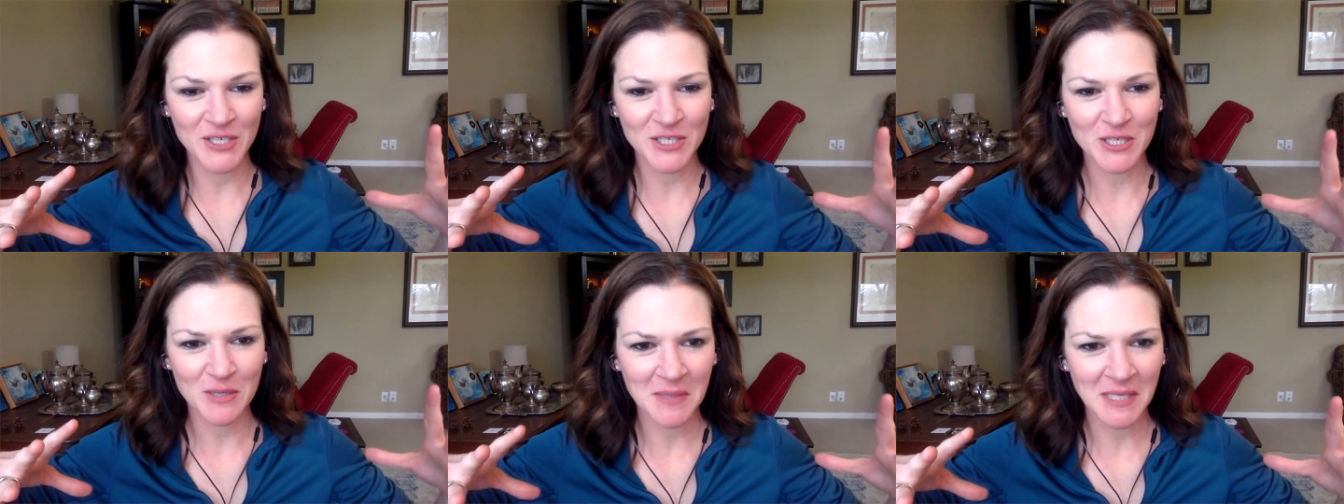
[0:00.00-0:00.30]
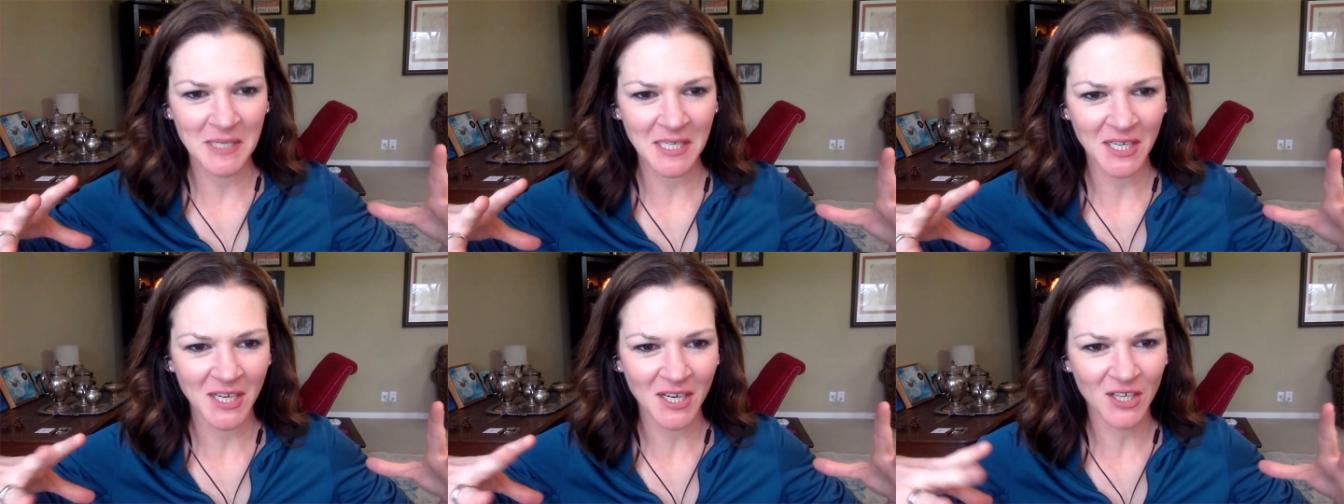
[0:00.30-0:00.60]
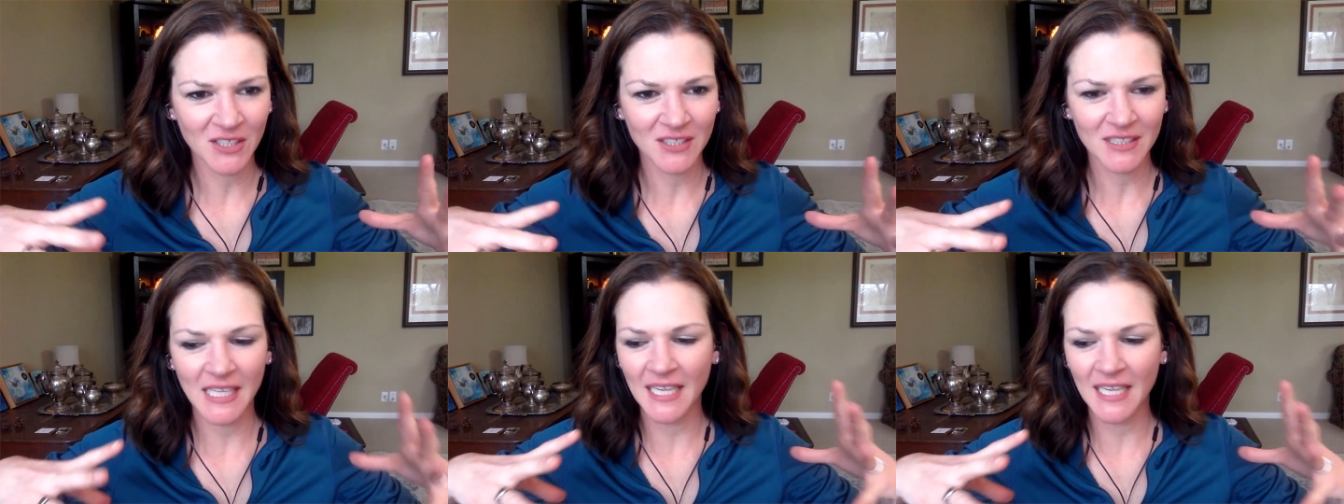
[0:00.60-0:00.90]
quantum
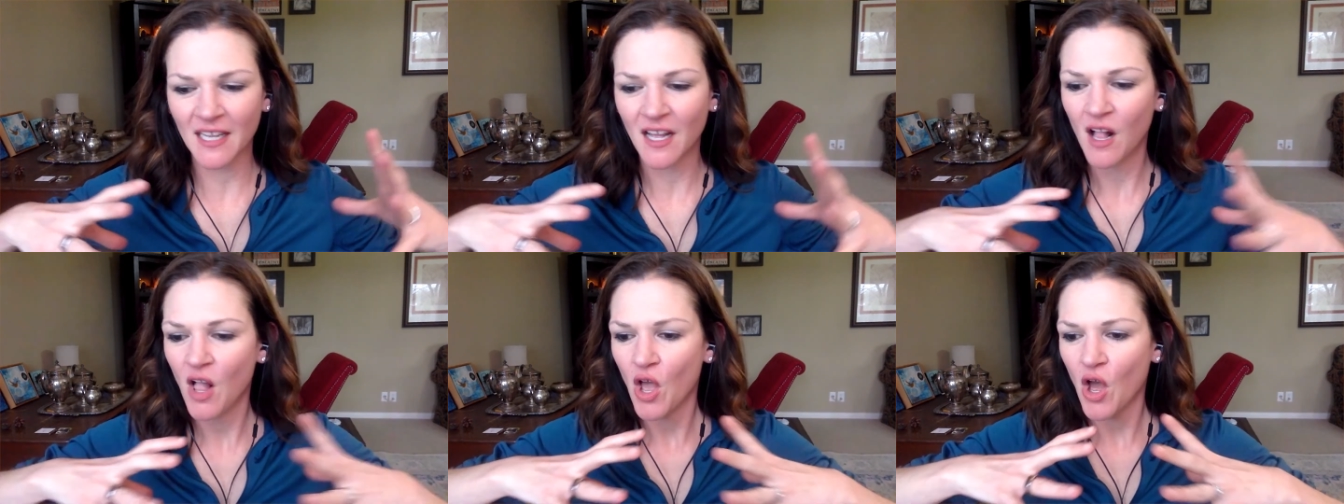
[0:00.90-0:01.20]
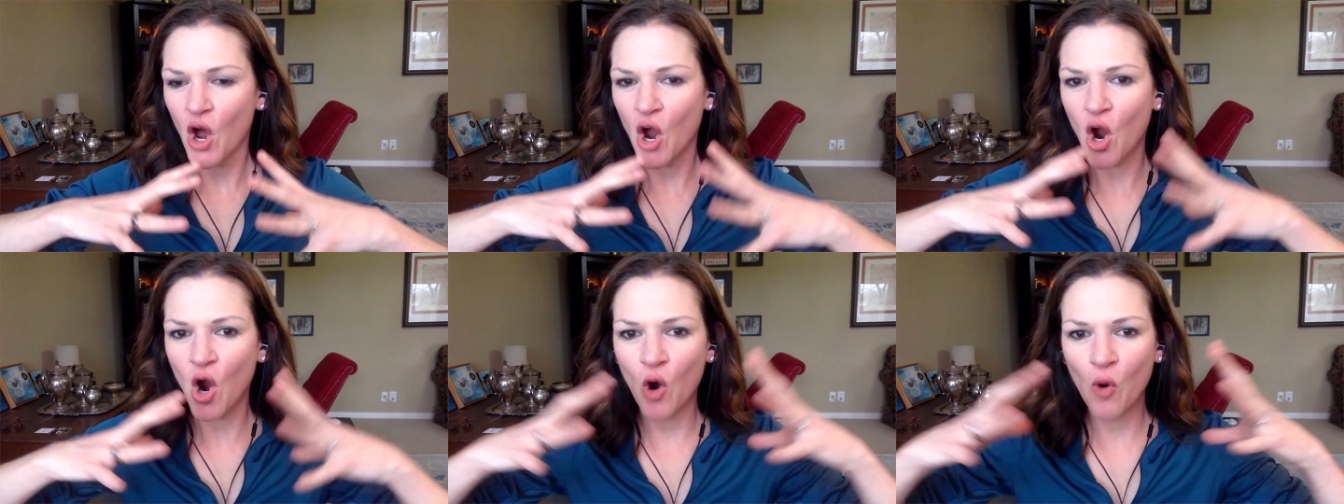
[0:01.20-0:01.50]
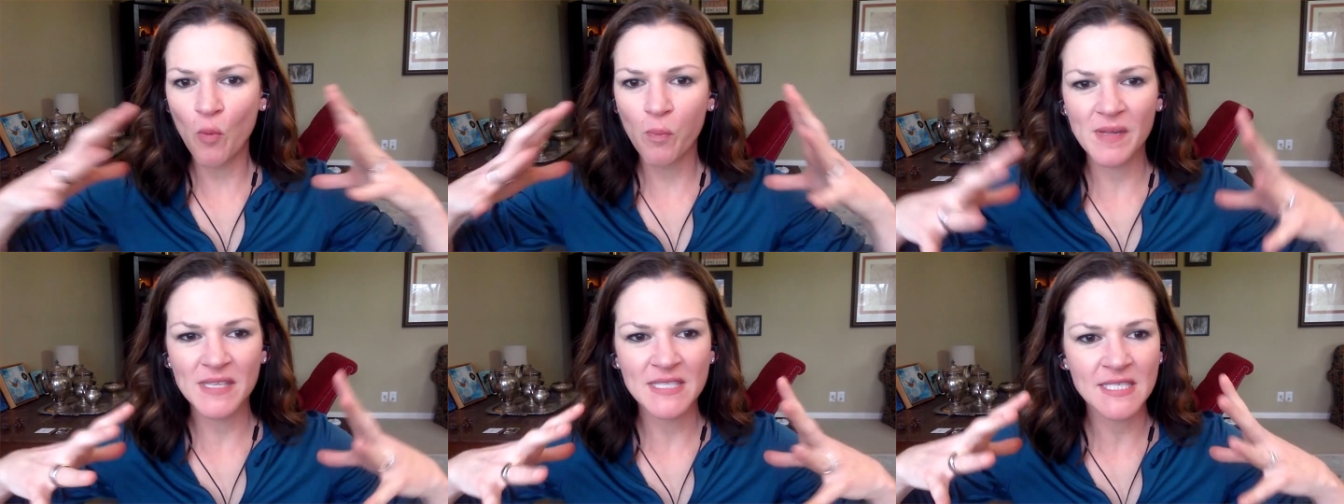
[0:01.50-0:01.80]
here, like
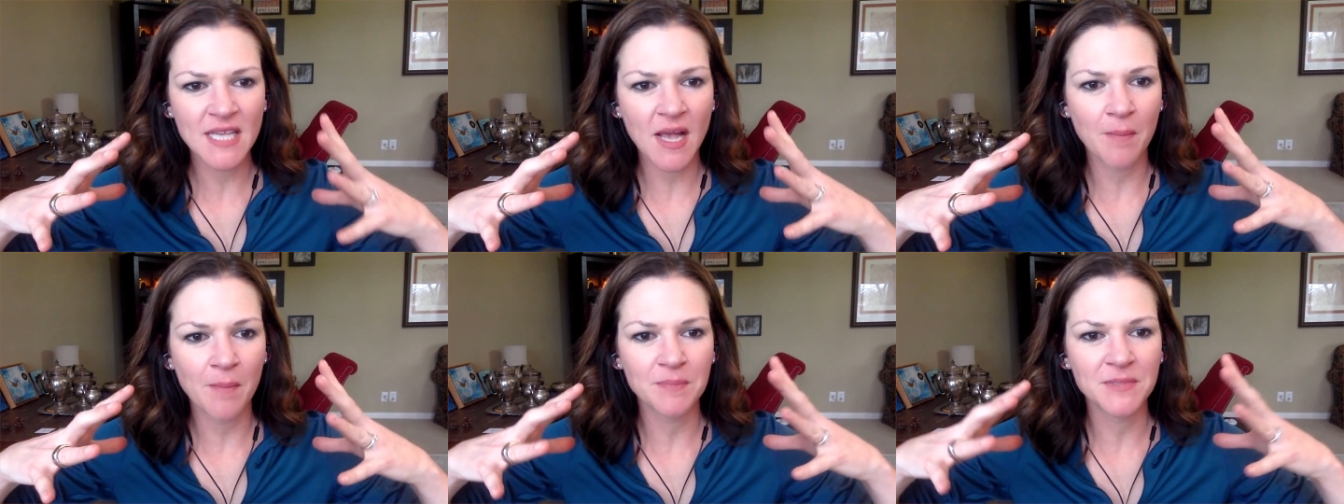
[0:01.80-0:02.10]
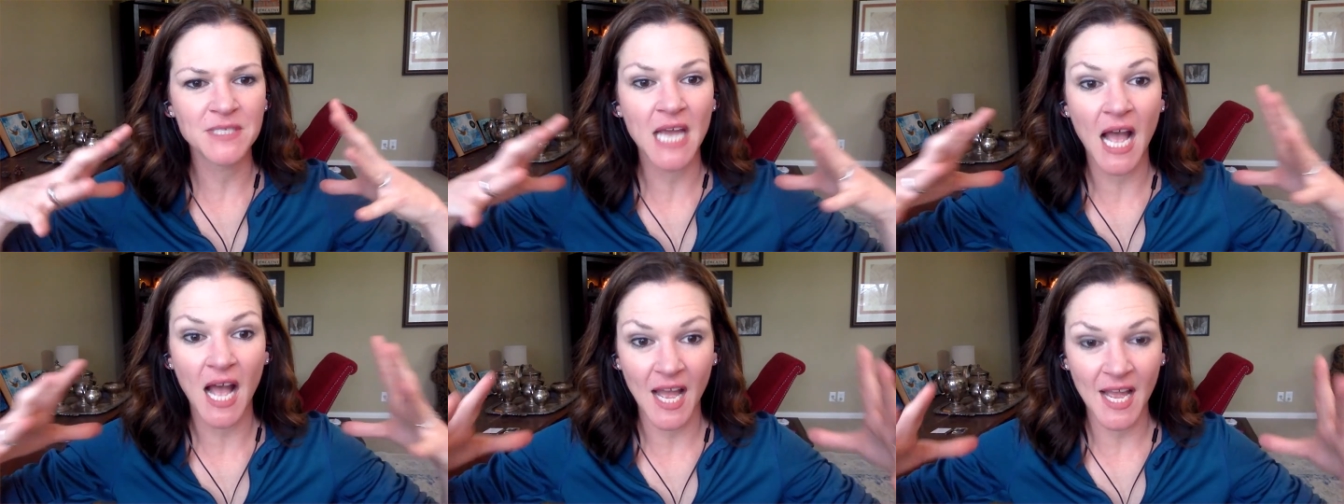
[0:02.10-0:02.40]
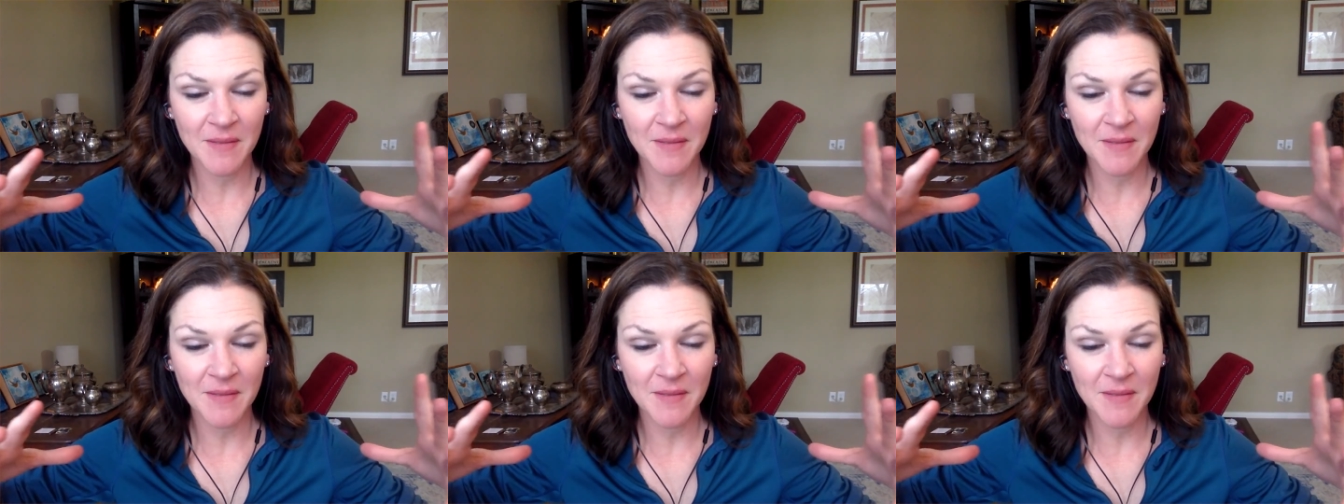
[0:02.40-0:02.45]
opens up